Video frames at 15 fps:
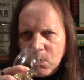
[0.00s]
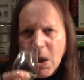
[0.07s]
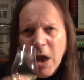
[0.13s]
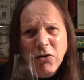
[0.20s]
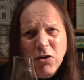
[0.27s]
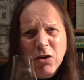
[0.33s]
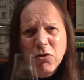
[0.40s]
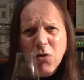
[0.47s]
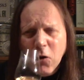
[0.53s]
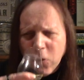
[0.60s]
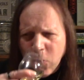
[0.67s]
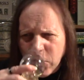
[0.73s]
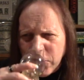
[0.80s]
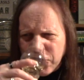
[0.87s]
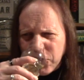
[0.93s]
Actually, it's got
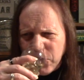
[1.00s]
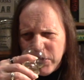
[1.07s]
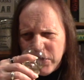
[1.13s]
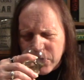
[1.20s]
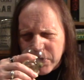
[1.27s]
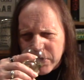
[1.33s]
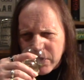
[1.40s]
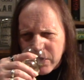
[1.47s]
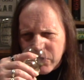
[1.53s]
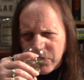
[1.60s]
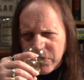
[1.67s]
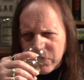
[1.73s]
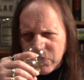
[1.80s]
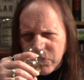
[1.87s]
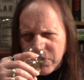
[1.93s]
quite sweeter
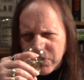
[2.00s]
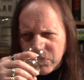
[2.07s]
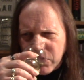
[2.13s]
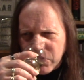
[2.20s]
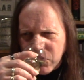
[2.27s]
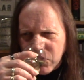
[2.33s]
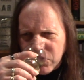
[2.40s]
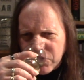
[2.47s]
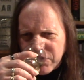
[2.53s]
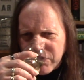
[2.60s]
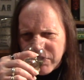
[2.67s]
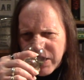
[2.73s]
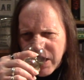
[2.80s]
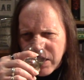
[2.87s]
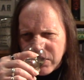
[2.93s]
with
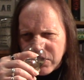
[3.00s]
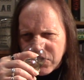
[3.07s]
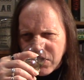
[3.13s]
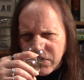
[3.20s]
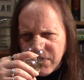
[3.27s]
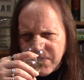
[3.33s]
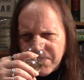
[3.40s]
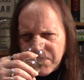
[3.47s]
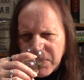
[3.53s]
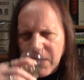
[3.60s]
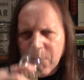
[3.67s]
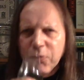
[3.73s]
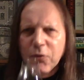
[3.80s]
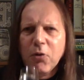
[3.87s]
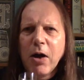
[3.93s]
water. Again, it's kind of
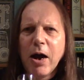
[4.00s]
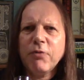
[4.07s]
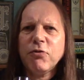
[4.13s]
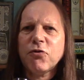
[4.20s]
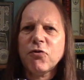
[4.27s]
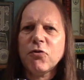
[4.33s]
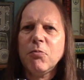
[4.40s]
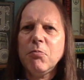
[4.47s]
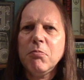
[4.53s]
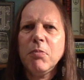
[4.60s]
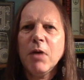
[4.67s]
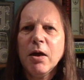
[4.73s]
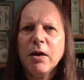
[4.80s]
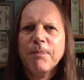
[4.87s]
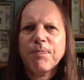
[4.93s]
brought out the sort of
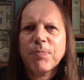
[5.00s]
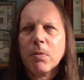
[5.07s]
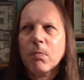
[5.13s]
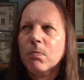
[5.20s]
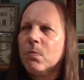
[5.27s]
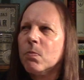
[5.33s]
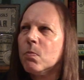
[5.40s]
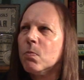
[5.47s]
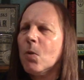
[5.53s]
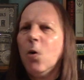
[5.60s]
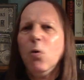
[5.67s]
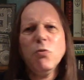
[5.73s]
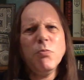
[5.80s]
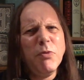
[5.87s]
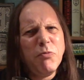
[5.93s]

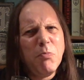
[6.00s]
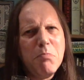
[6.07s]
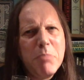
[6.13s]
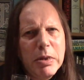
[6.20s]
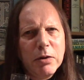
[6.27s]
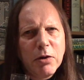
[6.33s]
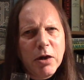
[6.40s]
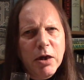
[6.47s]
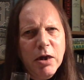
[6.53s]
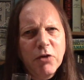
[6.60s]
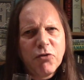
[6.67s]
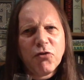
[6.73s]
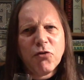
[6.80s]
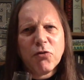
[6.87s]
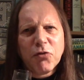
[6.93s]
almost milky
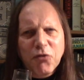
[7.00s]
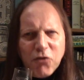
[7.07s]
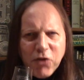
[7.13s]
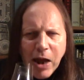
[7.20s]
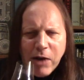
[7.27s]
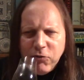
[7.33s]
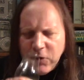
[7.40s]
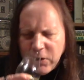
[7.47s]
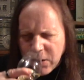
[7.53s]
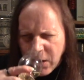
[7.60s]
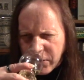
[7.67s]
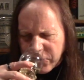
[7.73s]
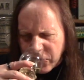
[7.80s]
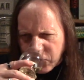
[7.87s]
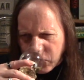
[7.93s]
sort of stouty
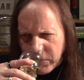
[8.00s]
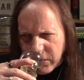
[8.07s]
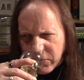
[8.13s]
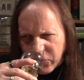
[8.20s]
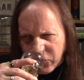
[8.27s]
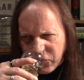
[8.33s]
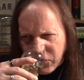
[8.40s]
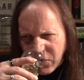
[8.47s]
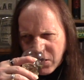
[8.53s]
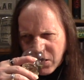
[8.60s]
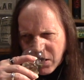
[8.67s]
kind of sweetness.